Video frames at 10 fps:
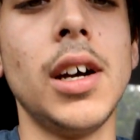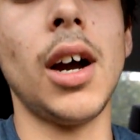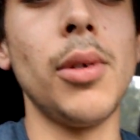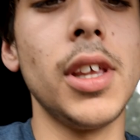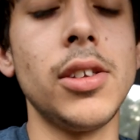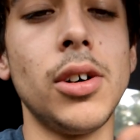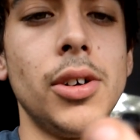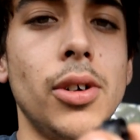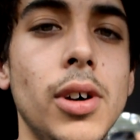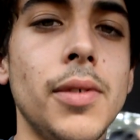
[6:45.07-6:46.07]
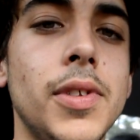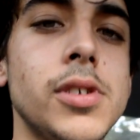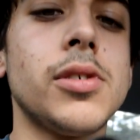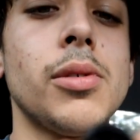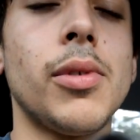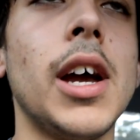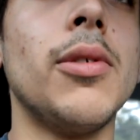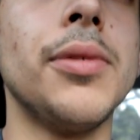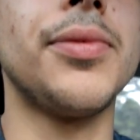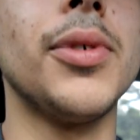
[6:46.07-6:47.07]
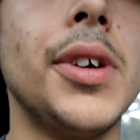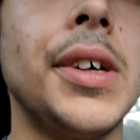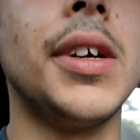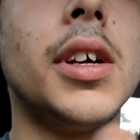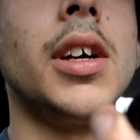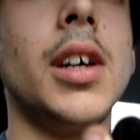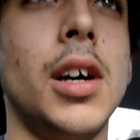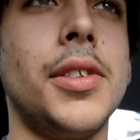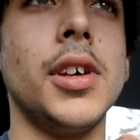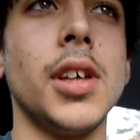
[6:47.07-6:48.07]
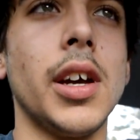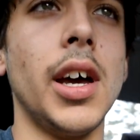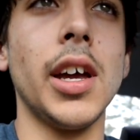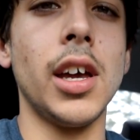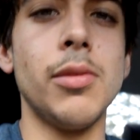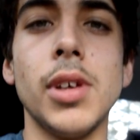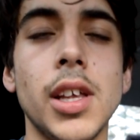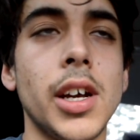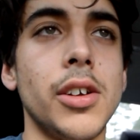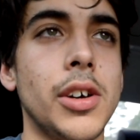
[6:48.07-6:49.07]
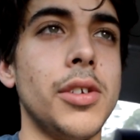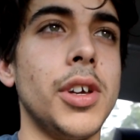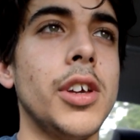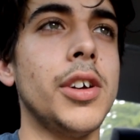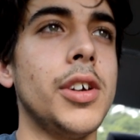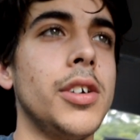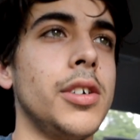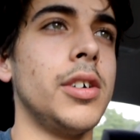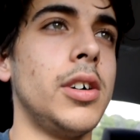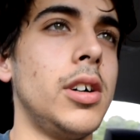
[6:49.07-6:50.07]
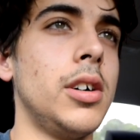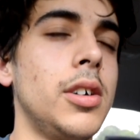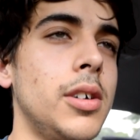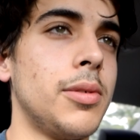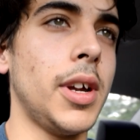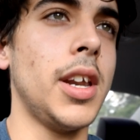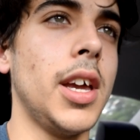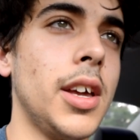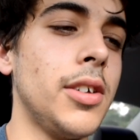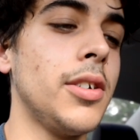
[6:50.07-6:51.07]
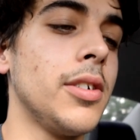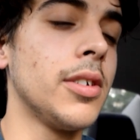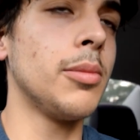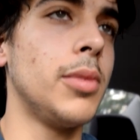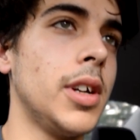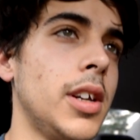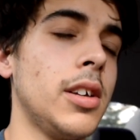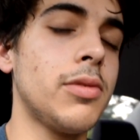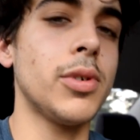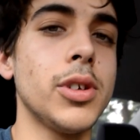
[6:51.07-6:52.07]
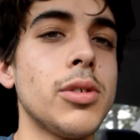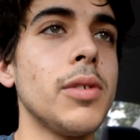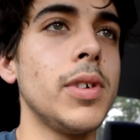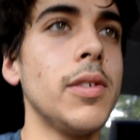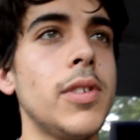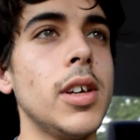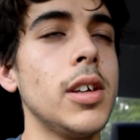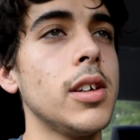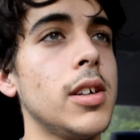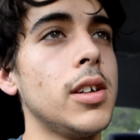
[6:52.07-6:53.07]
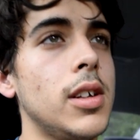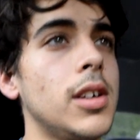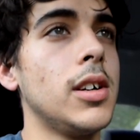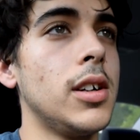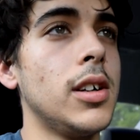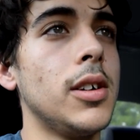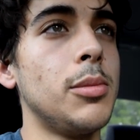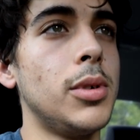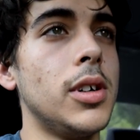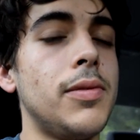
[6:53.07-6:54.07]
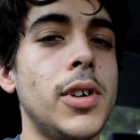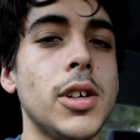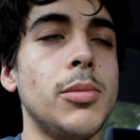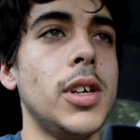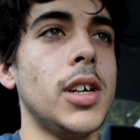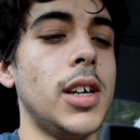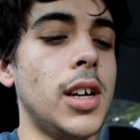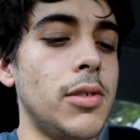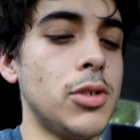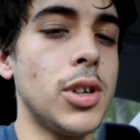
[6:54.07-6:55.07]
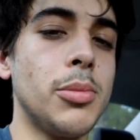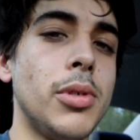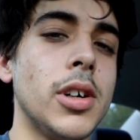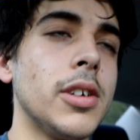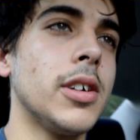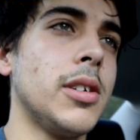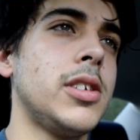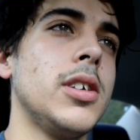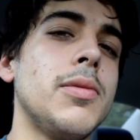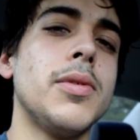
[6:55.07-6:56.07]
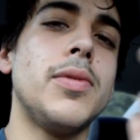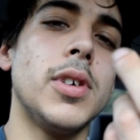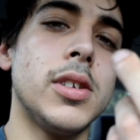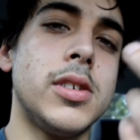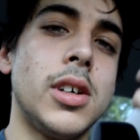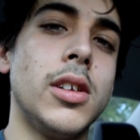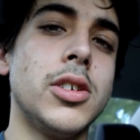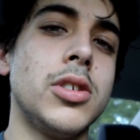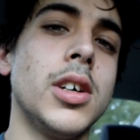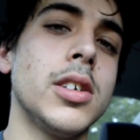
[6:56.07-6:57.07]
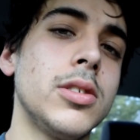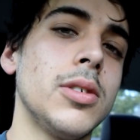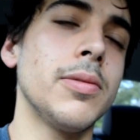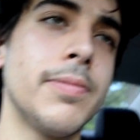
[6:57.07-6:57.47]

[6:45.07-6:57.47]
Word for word: I really don't know if this is the right one for it. I think the guy gave me like another year uh, radiator, but it is for a 350. But me, I didn't have a drain plug. Let's see if it fits. I'll let you guys know.